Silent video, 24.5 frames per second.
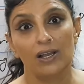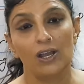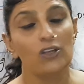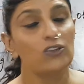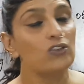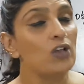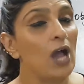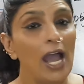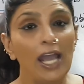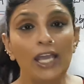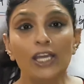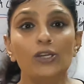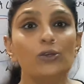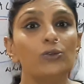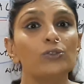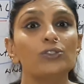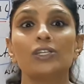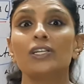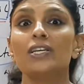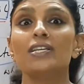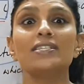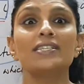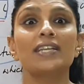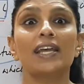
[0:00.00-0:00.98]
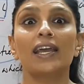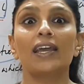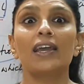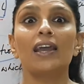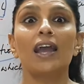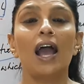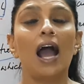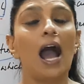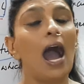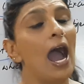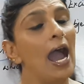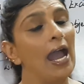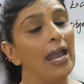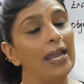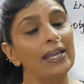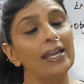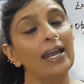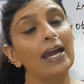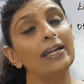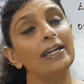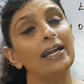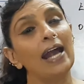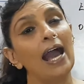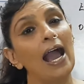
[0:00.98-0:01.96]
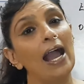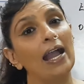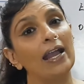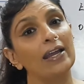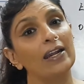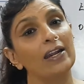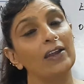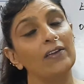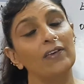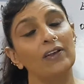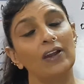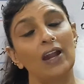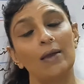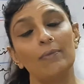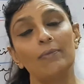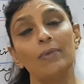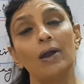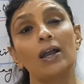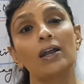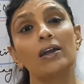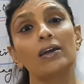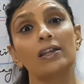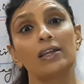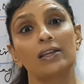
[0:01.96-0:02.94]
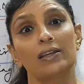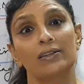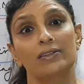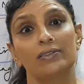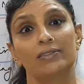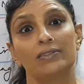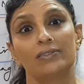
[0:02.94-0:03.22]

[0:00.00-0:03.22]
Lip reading: So I usually say, I get angry when I'm hungry.